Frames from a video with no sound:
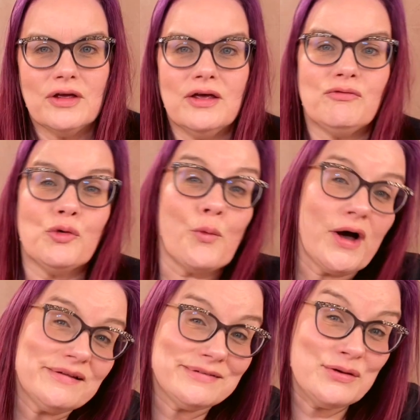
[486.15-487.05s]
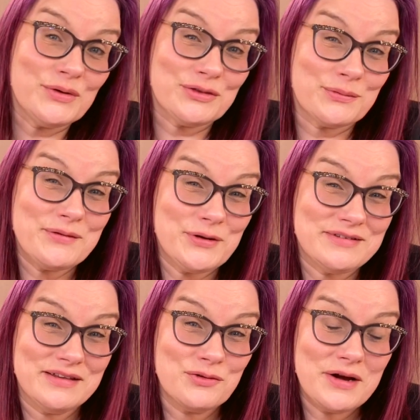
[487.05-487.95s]
If you want to see
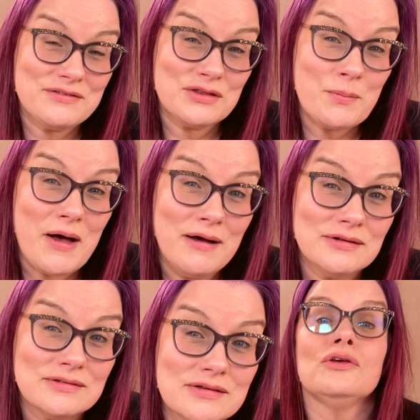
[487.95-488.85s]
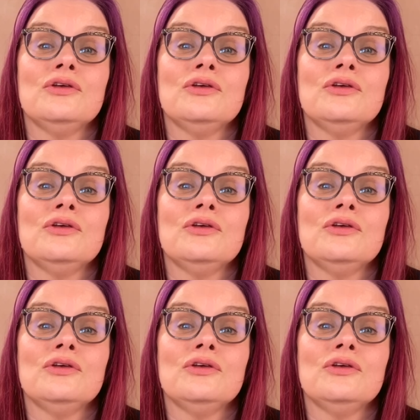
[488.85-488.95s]
what's in the rest of the box,